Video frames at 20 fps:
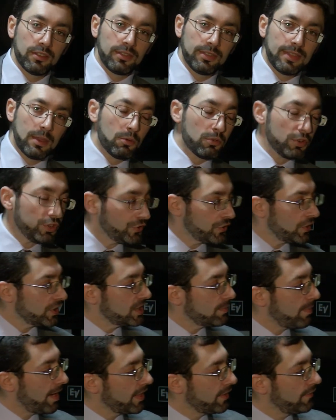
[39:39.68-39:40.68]
They were
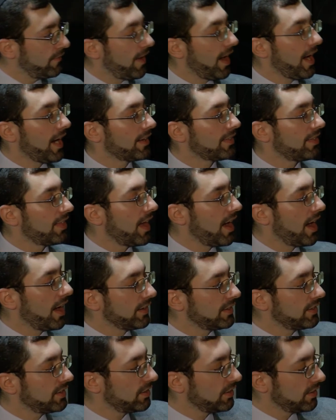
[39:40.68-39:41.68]
restricted by the fact
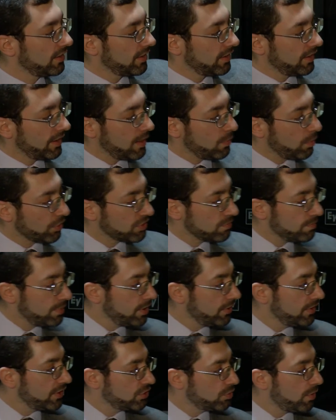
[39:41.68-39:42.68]
that it wasn't
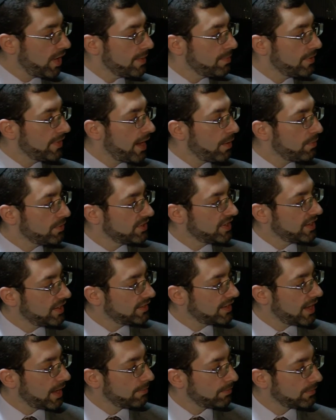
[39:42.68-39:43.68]
built this way, but that was the
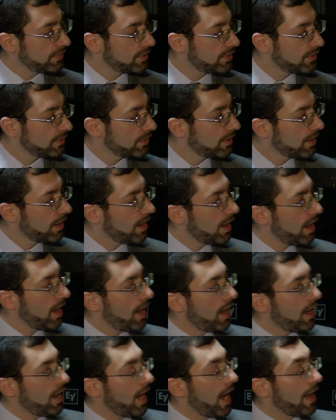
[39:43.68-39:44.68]
attempt.
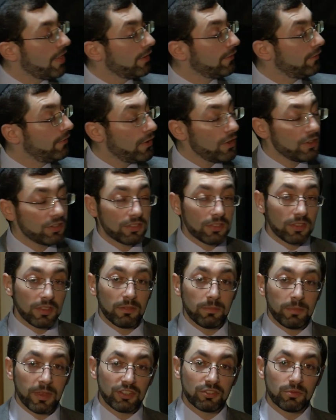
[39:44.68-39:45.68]
And
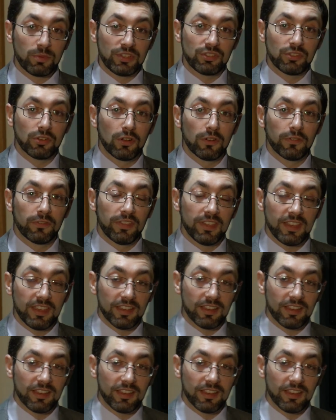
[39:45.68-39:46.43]
the picture we saw of